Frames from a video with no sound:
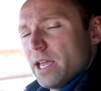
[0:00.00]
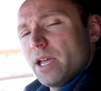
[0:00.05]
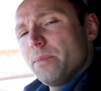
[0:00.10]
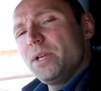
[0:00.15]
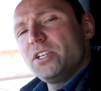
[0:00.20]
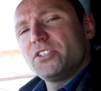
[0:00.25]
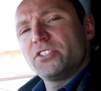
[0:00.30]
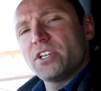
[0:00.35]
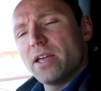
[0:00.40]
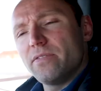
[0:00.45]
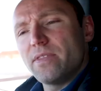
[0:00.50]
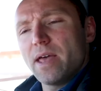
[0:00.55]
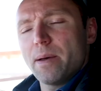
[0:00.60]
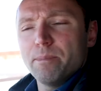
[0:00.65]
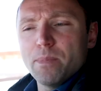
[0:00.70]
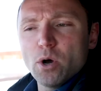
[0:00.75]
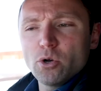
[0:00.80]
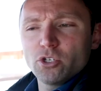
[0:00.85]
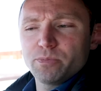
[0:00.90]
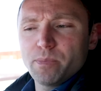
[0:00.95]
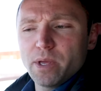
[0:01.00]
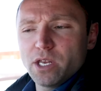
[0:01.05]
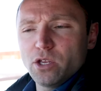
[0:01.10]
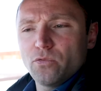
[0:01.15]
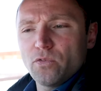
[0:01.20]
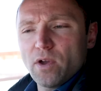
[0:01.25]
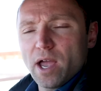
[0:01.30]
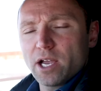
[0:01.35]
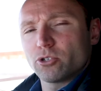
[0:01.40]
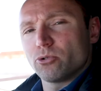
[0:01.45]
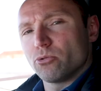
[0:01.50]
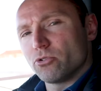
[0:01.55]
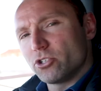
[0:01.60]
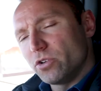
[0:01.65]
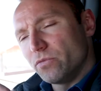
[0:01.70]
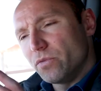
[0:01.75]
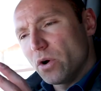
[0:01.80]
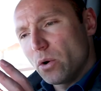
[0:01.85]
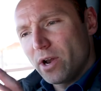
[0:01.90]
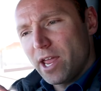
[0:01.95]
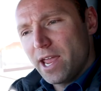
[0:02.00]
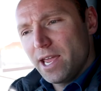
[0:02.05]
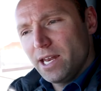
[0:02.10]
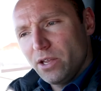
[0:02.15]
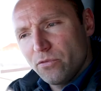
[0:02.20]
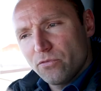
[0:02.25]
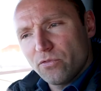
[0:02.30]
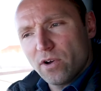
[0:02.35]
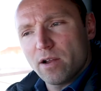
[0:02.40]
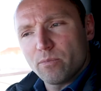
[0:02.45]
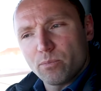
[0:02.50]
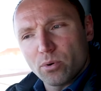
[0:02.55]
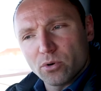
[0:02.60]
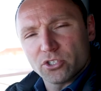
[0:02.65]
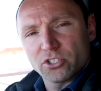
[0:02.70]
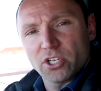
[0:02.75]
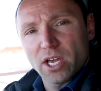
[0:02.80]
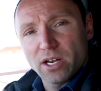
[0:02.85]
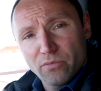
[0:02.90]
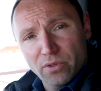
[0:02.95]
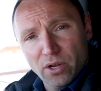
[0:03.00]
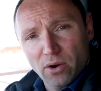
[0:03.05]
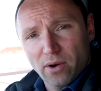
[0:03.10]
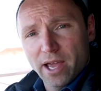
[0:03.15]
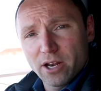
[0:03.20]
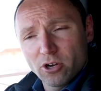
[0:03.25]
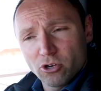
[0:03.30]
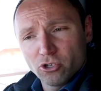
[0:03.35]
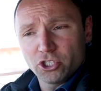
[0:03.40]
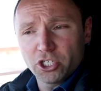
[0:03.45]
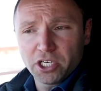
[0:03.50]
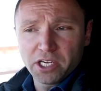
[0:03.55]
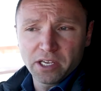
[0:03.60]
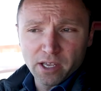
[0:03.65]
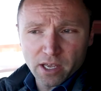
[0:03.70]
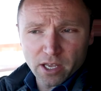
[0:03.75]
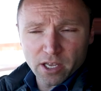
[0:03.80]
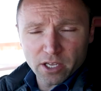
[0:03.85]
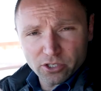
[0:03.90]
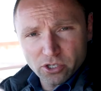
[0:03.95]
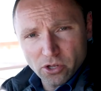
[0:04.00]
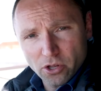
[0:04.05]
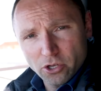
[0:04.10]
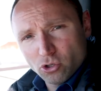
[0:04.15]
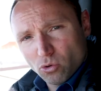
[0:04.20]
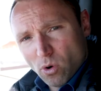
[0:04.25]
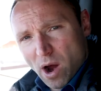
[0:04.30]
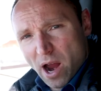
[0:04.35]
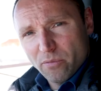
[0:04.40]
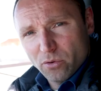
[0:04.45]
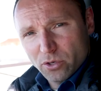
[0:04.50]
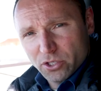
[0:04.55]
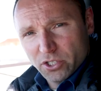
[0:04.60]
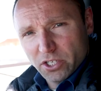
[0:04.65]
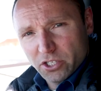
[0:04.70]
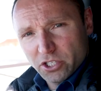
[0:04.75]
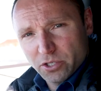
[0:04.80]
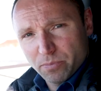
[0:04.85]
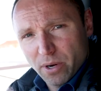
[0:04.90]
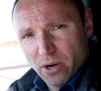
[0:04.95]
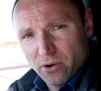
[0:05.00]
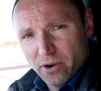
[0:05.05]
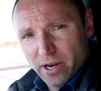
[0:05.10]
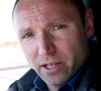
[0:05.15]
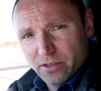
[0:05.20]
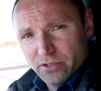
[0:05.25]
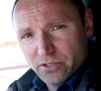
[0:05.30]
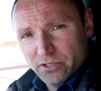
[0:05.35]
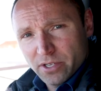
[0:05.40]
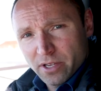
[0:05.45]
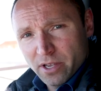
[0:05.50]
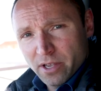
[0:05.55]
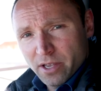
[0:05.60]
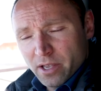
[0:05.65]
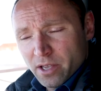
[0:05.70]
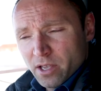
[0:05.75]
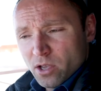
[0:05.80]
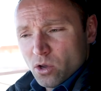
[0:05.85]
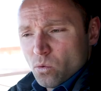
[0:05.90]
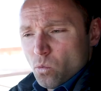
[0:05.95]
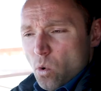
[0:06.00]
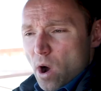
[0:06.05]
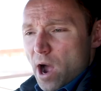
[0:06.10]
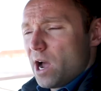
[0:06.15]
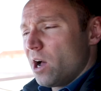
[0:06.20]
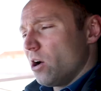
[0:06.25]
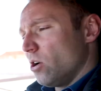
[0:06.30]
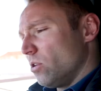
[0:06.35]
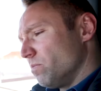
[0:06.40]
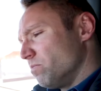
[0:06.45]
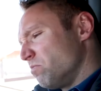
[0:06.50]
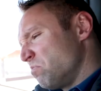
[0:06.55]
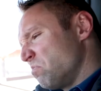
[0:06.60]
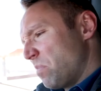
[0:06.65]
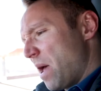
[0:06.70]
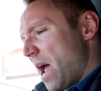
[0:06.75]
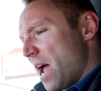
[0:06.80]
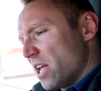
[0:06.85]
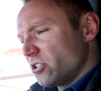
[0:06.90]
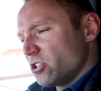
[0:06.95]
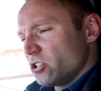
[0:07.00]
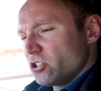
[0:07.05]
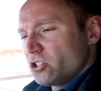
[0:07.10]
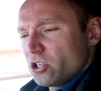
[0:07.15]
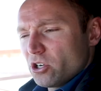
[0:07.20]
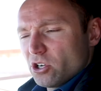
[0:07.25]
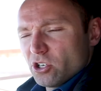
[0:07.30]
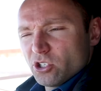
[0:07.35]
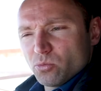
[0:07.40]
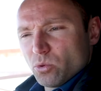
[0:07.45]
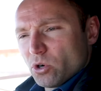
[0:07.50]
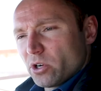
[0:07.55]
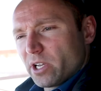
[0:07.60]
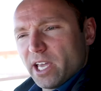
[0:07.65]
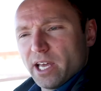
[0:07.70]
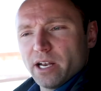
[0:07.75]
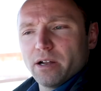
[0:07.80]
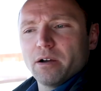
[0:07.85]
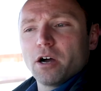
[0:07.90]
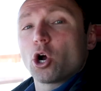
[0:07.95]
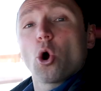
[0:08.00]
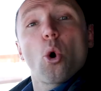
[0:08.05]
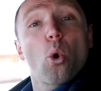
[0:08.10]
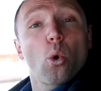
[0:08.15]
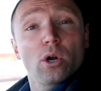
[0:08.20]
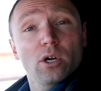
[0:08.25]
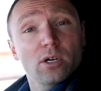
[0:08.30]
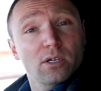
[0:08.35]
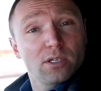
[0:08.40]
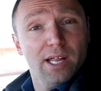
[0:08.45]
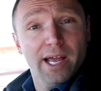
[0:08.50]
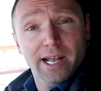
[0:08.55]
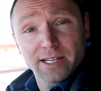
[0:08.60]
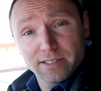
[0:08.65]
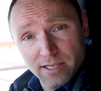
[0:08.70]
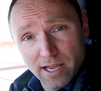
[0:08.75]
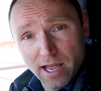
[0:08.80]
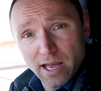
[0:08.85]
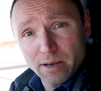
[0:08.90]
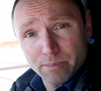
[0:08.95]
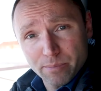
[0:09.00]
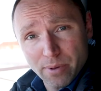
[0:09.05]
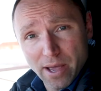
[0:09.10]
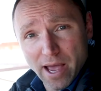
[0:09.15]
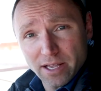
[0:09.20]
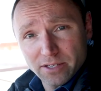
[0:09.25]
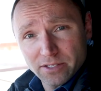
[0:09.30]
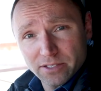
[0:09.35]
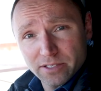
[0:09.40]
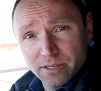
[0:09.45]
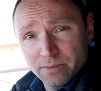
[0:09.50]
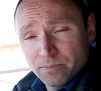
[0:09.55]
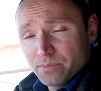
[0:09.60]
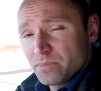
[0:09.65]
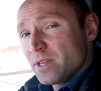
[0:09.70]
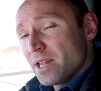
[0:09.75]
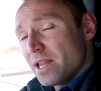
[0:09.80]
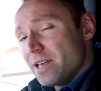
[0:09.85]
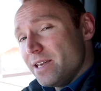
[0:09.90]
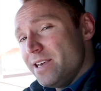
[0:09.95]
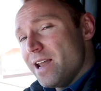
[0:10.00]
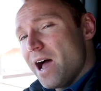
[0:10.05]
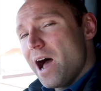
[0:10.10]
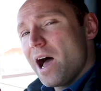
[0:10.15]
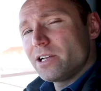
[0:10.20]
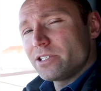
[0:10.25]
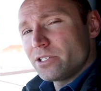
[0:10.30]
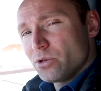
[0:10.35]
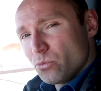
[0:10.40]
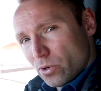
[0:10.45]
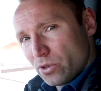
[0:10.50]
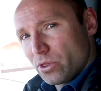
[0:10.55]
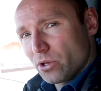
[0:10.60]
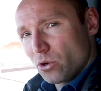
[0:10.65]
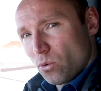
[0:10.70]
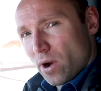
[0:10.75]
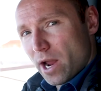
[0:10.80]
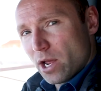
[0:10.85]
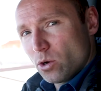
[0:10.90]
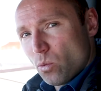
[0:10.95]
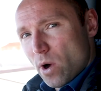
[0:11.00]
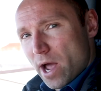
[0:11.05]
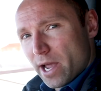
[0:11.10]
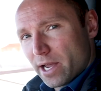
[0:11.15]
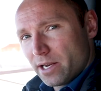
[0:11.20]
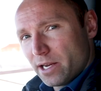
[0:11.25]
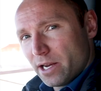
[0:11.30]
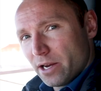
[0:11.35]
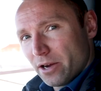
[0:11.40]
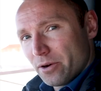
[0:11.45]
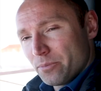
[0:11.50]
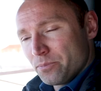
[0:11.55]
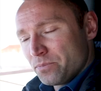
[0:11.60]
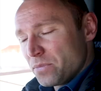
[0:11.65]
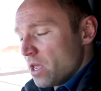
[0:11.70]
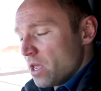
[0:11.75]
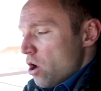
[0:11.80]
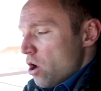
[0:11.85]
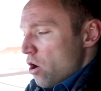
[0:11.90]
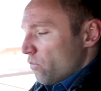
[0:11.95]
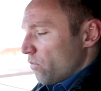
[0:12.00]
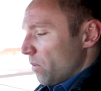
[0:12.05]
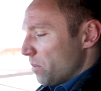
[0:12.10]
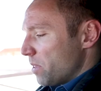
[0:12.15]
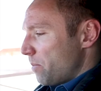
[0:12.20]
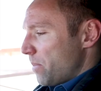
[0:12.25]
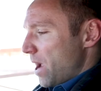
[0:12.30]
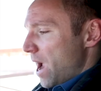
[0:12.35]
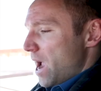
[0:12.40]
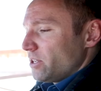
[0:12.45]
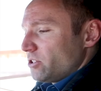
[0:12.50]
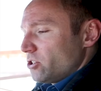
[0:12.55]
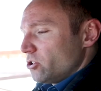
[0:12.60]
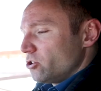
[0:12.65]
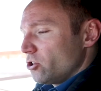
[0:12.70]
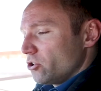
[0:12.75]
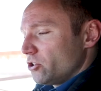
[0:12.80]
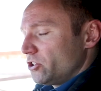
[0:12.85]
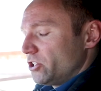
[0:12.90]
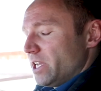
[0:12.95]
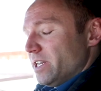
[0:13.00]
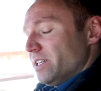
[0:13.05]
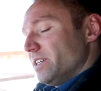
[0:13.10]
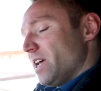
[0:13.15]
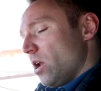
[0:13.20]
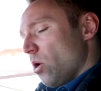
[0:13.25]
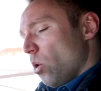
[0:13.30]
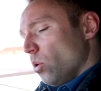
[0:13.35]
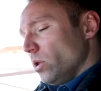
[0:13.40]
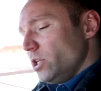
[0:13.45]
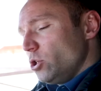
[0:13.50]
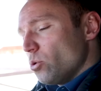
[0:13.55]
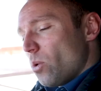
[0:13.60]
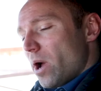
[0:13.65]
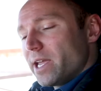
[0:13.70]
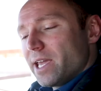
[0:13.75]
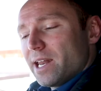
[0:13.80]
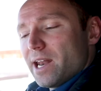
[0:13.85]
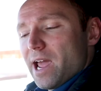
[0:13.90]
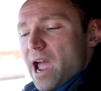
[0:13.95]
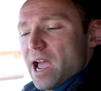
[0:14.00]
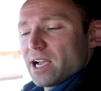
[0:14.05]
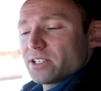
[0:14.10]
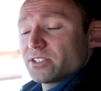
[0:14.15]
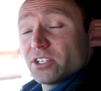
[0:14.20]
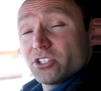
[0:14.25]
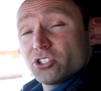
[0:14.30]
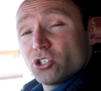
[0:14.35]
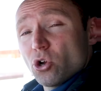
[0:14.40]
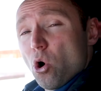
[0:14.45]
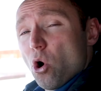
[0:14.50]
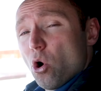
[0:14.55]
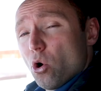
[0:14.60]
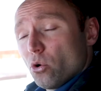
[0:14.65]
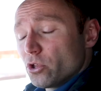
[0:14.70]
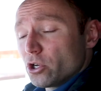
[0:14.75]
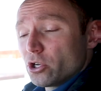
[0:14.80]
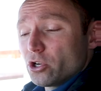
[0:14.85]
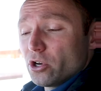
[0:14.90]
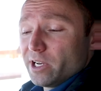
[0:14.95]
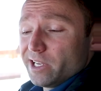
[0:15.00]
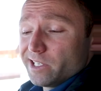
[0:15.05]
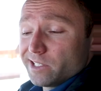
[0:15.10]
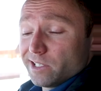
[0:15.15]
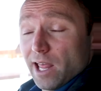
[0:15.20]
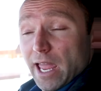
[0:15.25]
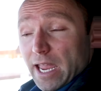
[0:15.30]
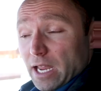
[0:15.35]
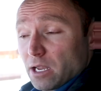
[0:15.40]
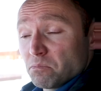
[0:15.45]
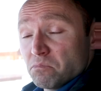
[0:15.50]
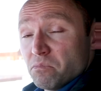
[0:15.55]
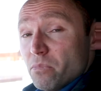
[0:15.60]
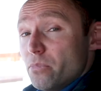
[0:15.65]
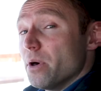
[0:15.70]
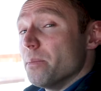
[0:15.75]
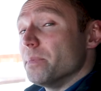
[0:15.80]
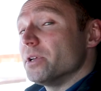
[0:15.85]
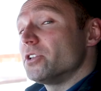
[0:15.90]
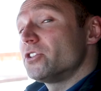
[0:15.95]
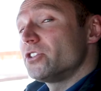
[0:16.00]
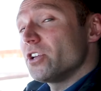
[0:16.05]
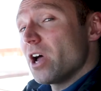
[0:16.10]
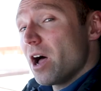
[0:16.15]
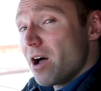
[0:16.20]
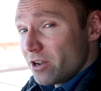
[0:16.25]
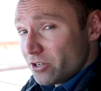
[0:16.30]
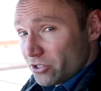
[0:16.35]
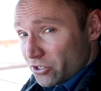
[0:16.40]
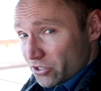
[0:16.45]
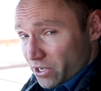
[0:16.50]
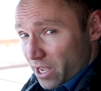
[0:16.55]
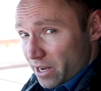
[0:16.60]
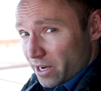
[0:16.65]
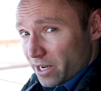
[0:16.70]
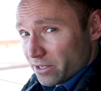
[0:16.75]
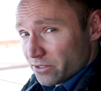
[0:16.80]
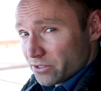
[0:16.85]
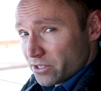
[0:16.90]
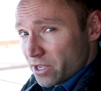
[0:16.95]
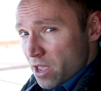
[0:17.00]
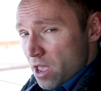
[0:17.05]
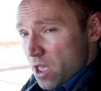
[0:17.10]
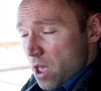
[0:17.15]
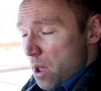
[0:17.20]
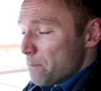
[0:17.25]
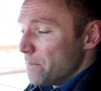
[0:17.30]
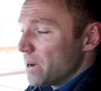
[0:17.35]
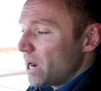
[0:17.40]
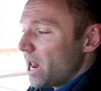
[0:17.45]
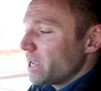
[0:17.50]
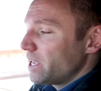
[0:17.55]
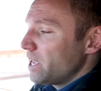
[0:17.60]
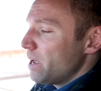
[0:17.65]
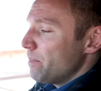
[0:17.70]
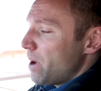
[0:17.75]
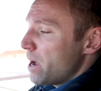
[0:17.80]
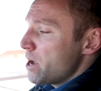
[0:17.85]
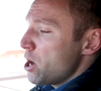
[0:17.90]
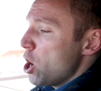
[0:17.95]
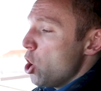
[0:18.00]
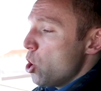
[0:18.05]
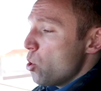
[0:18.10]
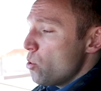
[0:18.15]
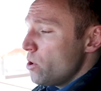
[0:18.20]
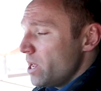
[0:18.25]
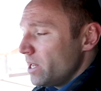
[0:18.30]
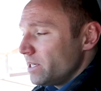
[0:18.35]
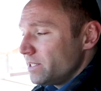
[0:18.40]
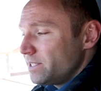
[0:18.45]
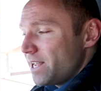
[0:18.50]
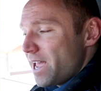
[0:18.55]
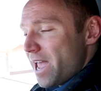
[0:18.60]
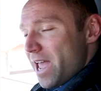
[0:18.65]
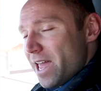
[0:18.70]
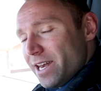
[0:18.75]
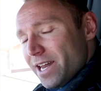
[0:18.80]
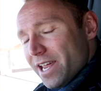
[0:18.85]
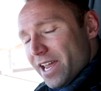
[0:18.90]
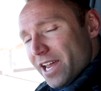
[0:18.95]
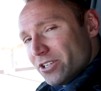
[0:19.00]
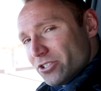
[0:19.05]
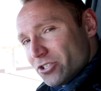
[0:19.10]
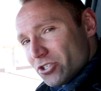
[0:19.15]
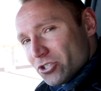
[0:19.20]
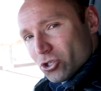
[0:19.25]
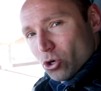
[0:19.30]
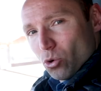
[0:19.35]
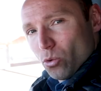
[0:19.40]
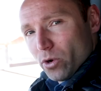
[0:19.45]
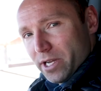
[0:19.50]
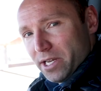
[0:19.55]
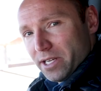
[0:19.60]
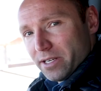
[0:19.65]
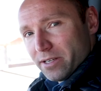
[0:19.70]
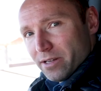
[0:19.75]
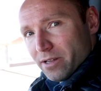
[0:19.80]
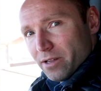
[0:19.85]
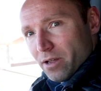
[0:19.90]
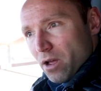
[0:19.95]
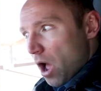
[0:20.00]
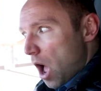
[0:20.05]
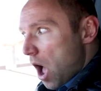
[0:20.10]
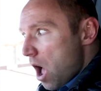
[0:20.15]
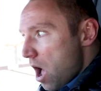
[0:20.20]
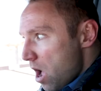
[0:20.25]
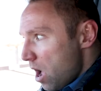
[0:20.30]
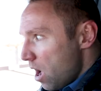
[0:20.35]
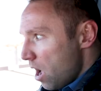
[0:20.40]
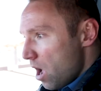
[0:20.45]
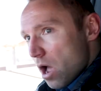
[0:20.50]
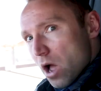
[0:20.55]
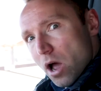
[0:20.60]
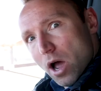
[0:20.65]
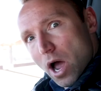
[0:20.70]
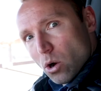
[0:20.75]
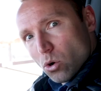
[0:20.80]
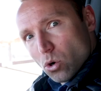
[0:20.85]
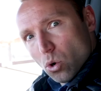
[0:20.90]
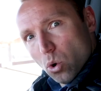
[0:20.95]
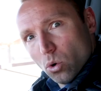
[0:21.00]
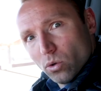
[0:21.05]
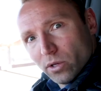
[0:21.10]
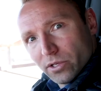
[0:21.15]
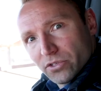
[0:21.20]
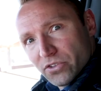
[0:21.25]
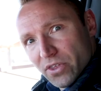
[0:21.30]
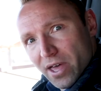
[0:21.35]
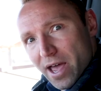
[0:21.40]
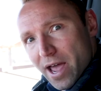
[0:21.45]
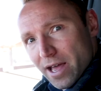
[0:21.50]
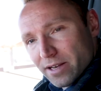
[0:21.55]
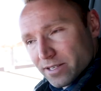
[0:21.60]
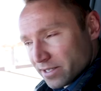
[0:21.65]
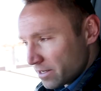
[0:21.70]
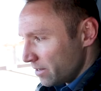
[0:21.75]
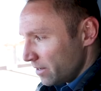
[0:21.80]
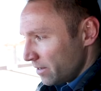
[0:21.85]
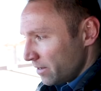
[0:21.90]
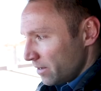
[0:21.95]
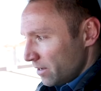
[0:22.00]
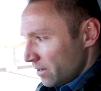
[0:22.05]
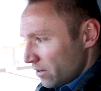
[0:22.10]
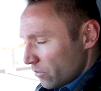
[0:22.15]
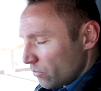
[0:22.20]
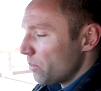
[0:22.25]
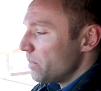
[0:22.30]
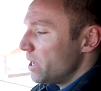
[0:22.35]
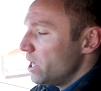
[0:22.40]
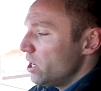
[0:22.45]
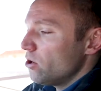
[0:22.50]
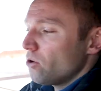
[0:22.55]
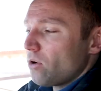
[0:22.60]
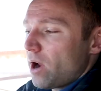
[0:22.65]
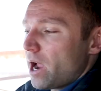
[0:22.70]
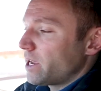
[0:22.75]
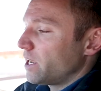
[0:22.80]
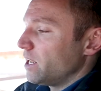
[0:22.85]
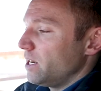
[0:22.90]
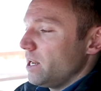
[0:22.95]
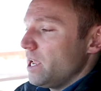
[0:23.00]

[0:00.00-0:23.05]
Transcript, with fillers: can be said that most manufacturers devote eighty-five percent of their energy to the driver's experience, while passengers will get a corner glance at best. Not with the Grand Wagoneer. From the passenger seat, not only do I get access to all the goodies like the massage settings, but I get my own ten inch screen. How cool is that? From here, I can